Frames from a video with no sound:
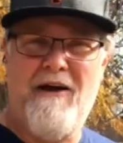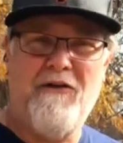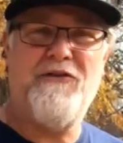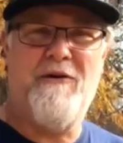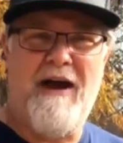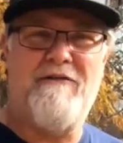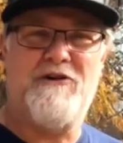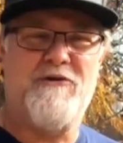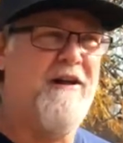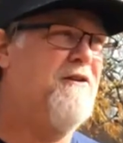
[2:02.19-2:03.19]
also have a
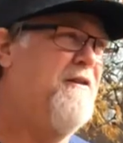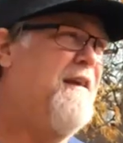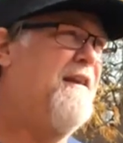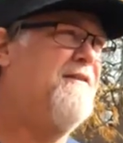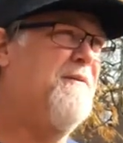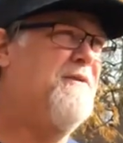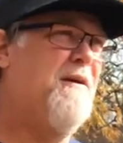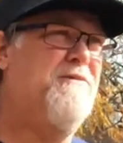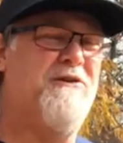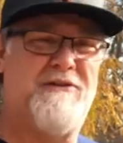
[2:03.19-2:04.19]
trailer, and that
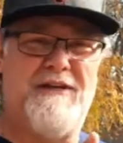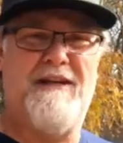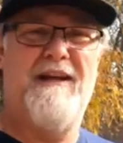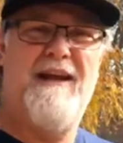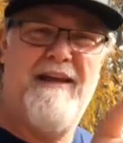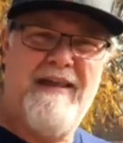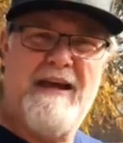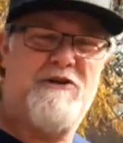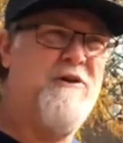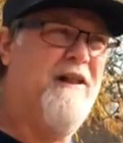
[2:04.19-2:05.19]
sometimes you'll see
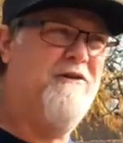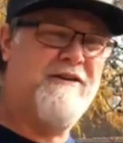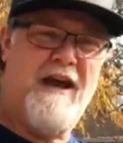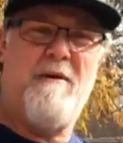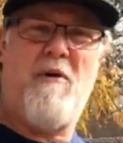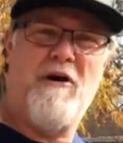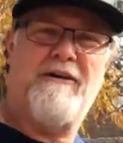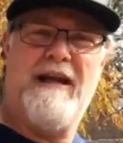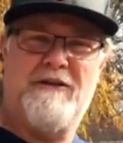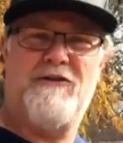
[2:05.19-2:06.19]
that trailer is kind of
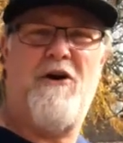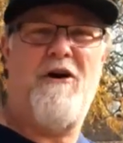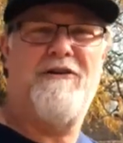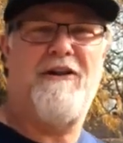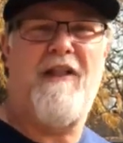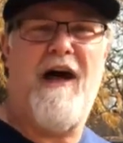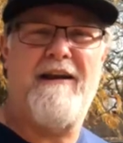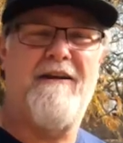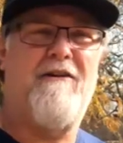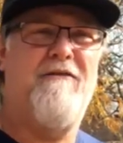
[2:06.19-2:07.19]
parked next to ours a
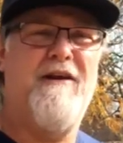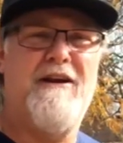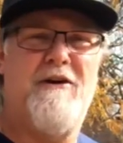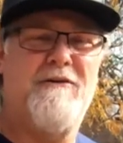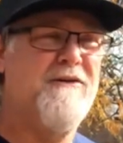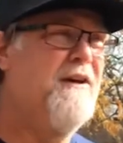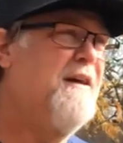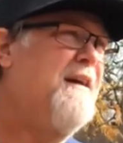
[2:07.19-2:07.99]
lot in our videos.